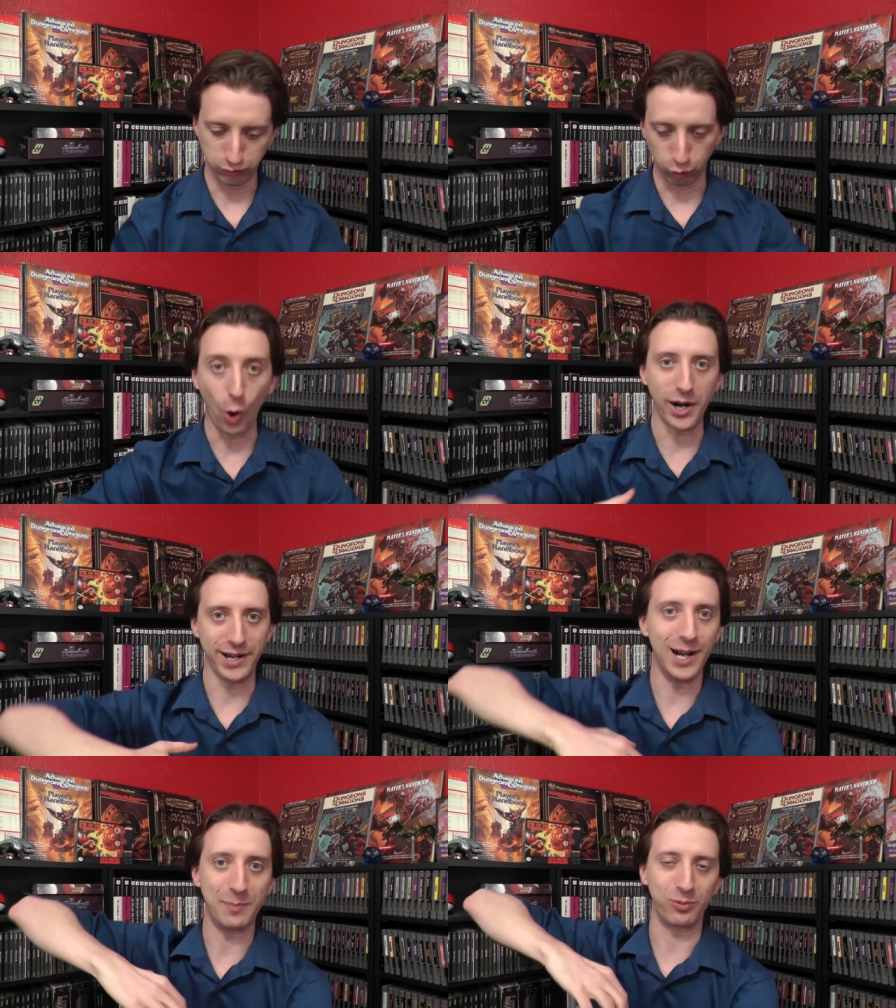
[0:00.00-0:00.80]

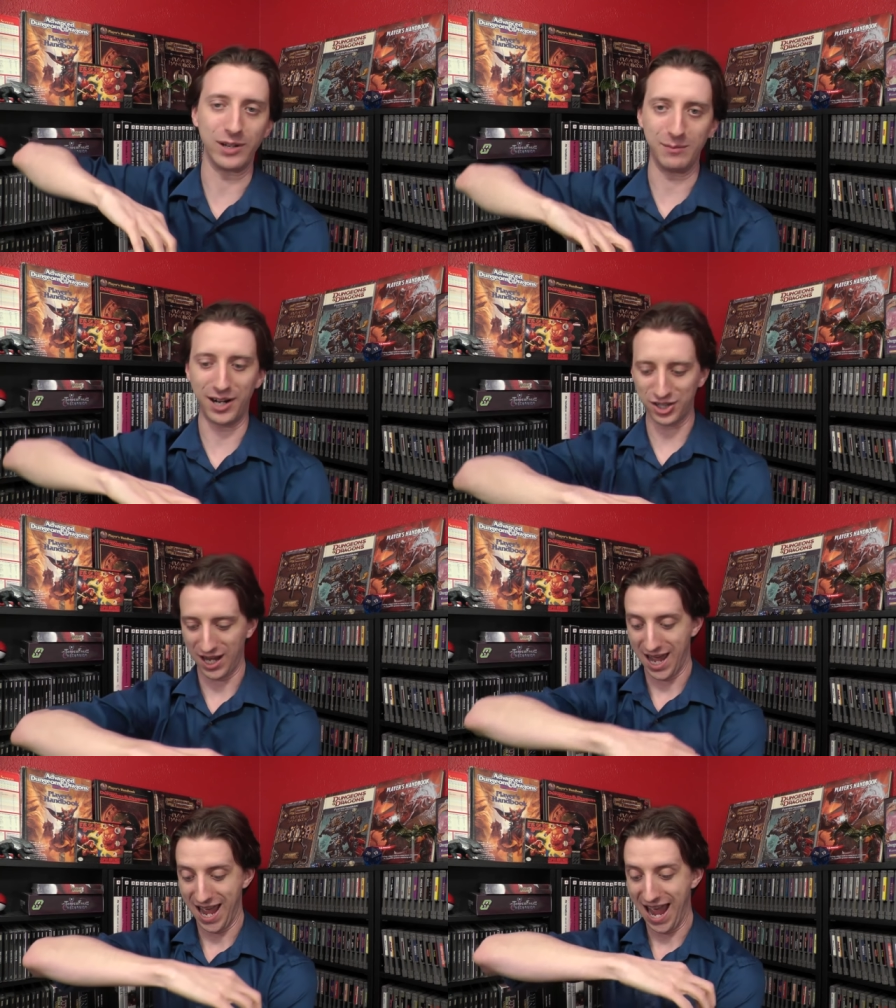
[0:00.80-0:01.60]
roided up pretty much,
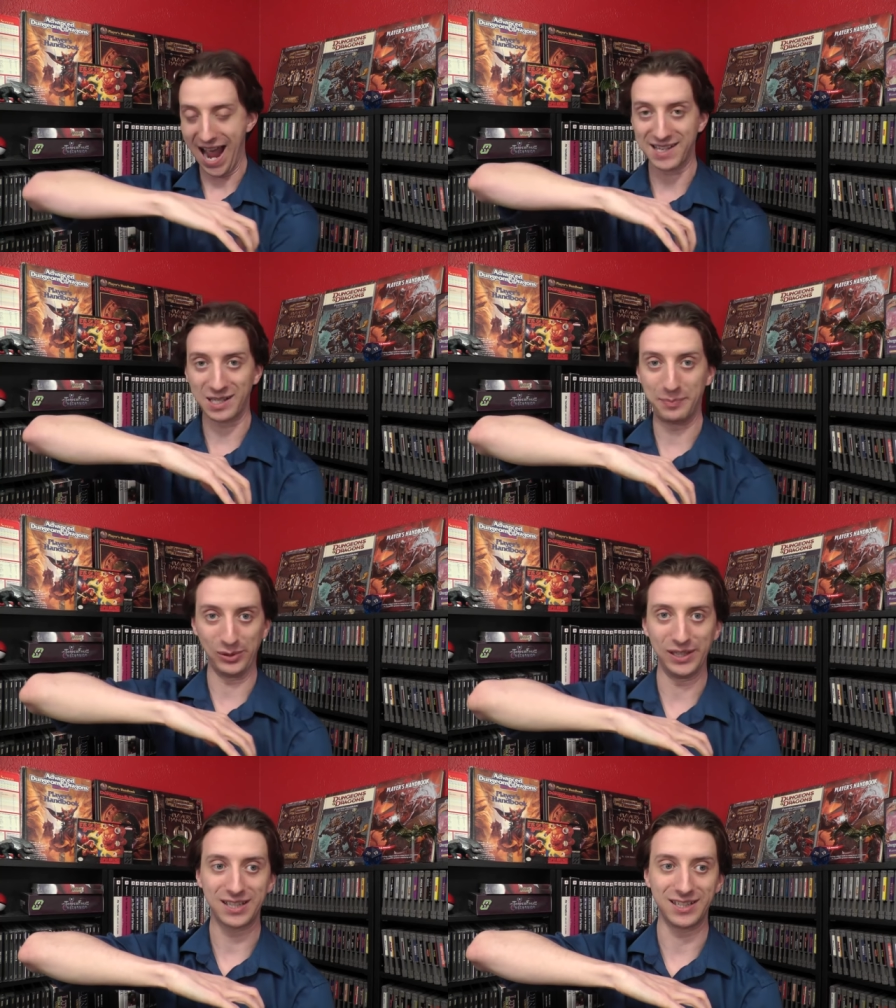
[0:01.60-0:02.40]
has his
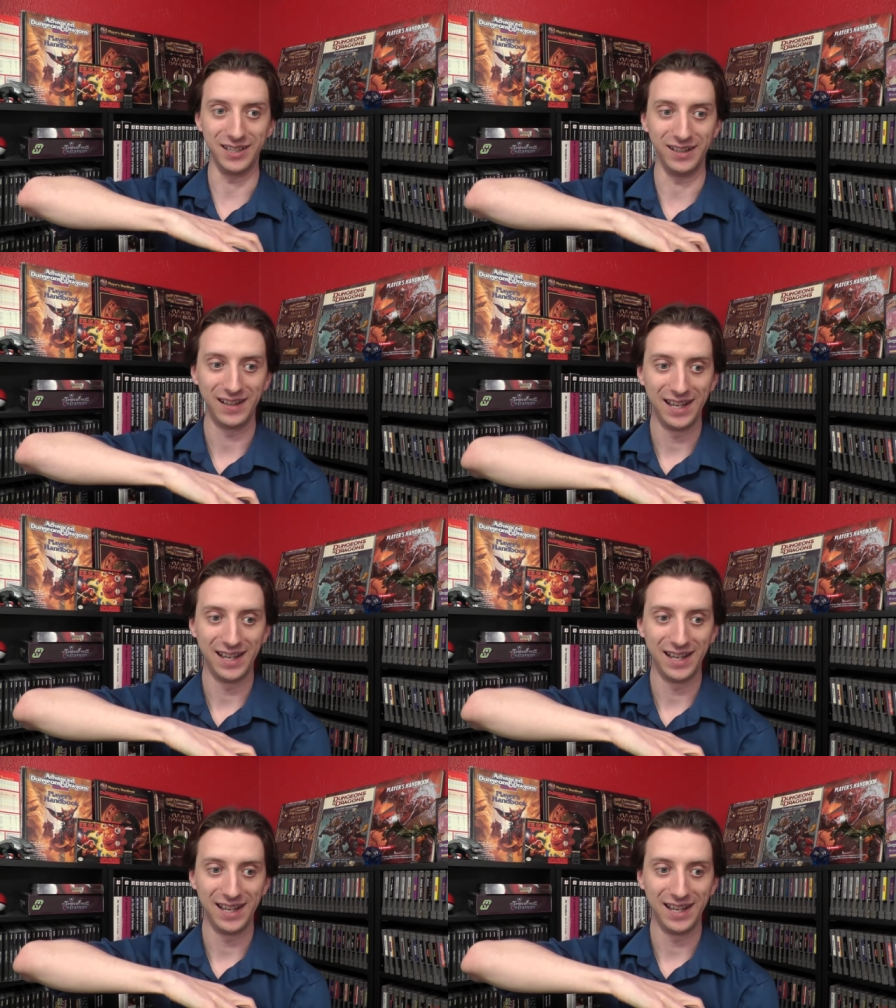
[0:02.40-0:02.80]
ballista,